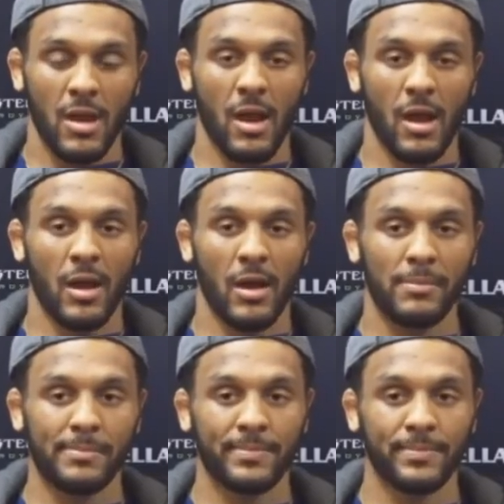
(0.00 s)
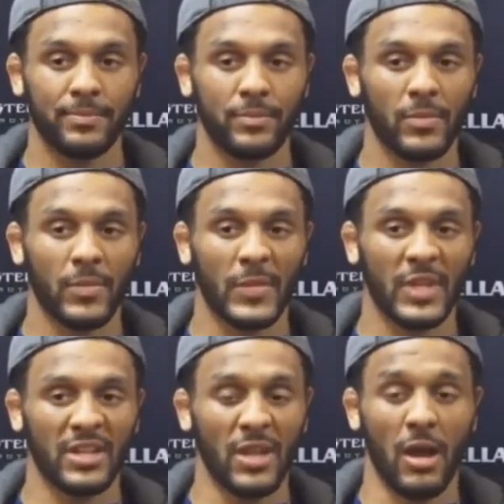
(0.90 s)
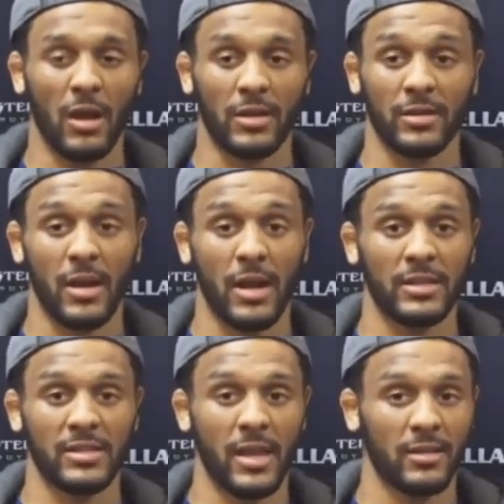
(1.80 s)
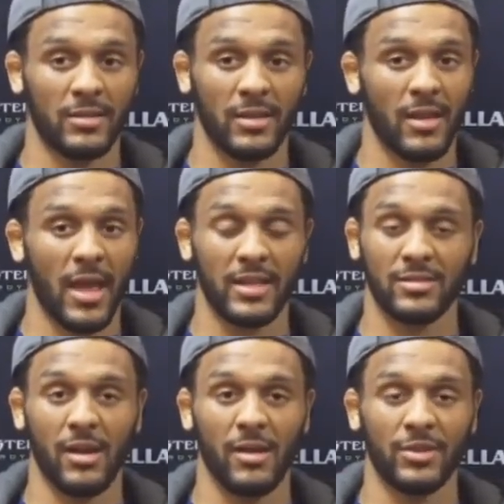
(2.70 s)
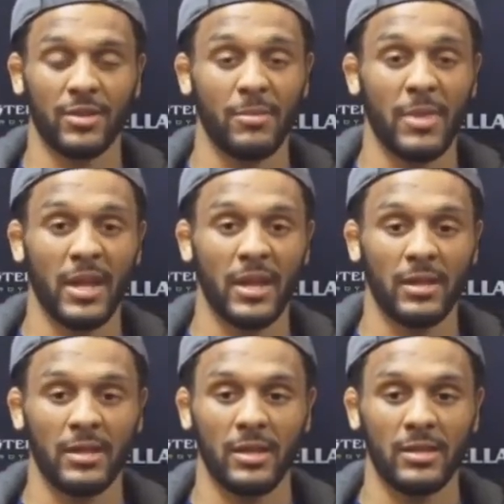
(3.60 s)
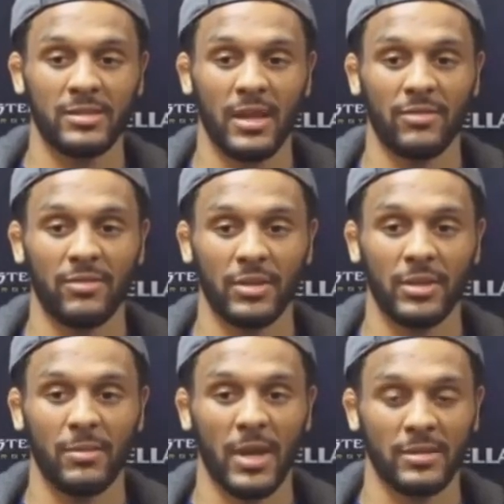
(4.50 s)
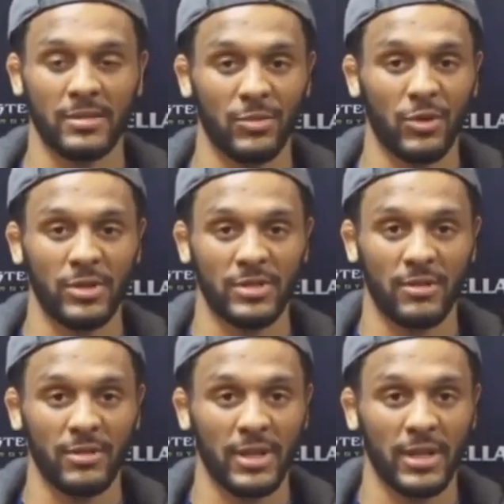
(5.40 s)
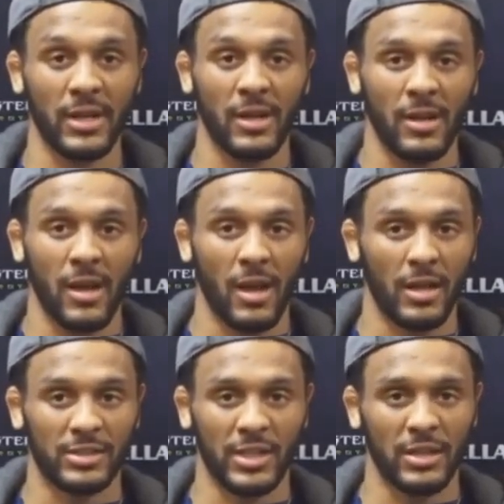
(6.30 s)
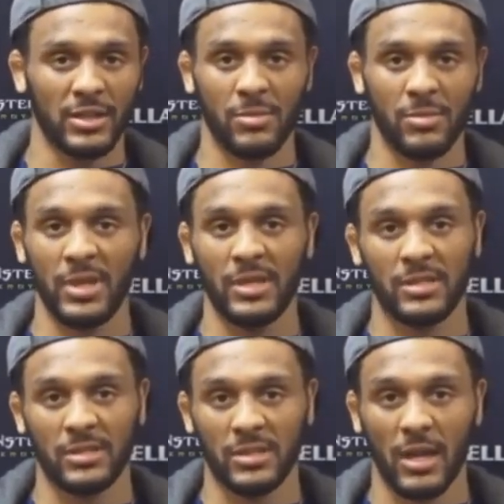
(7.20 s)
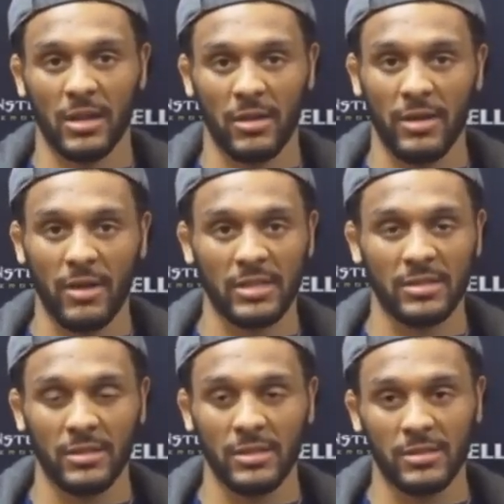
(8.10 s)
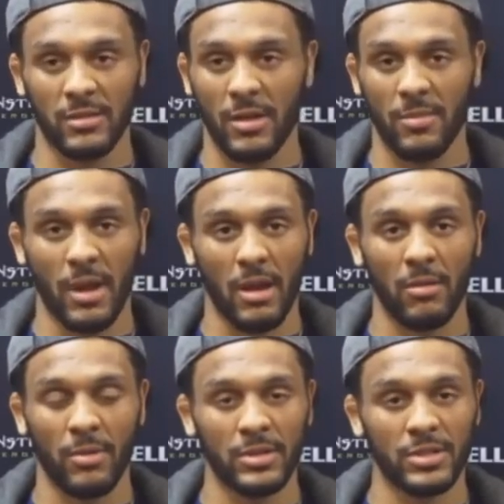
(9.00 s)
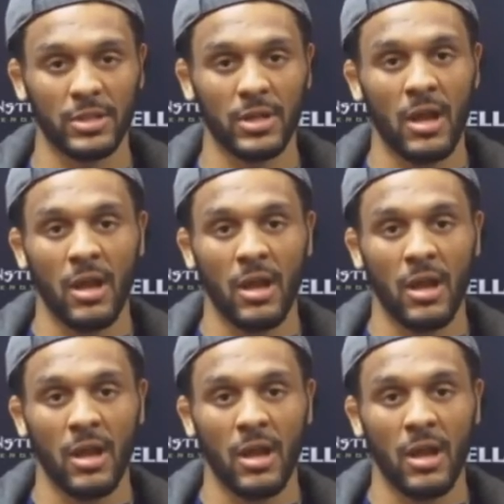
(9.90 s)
No, congrats. Hats off to him, man. He's definitely making some noise over there. Chandler's a beast. He's got great wrestling. He's a great power puncher.